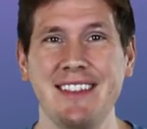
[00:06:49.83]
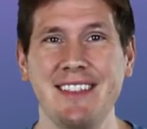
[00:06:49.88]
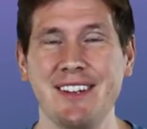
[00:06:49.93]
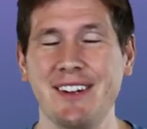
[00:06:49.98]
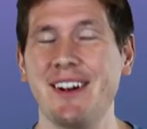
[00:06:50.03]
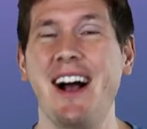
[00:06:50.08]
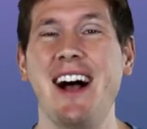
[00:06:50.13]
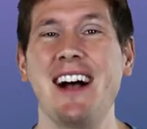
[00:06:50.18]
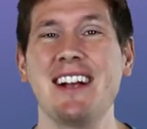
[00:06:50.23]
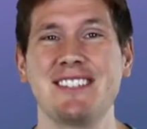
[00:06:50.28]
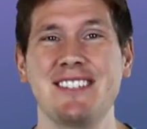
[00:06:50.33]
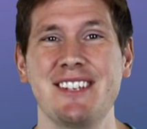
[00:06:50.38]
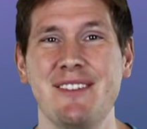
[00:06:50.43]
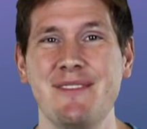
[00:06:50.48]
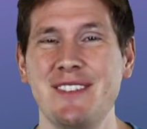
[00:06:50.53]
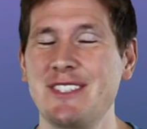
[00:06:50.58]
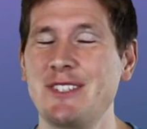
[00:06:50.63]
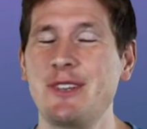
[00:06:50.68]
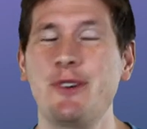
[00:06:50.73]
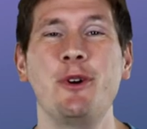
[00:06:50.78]
They're
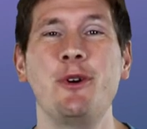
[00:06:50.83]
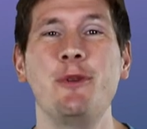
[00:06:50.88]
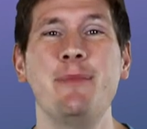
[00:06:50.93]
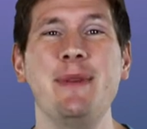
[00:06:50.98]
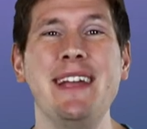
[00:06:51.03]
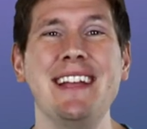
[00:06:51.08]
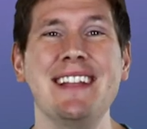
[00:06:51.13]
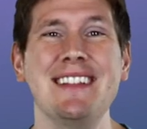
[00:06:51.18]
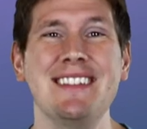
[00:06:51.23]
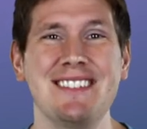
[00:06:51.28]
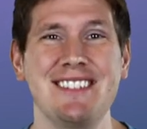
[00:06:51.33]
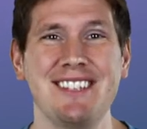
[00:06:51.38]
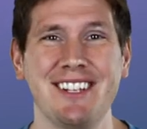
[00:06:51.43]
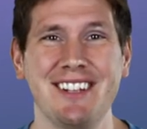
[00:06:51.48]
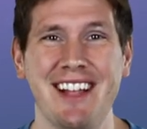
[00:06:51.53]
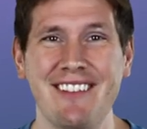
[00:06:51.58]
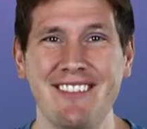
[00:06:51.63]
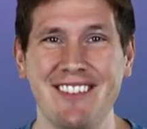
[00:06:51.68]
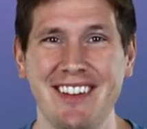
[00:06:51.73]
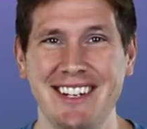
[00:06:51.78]
awesome. It's cool beans.
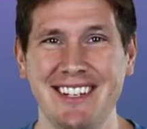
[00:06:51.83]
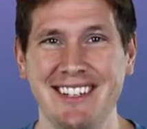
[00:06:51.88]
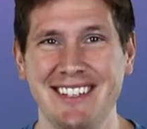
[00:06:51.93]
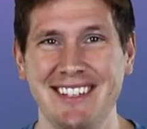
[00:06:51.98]
You'll love it.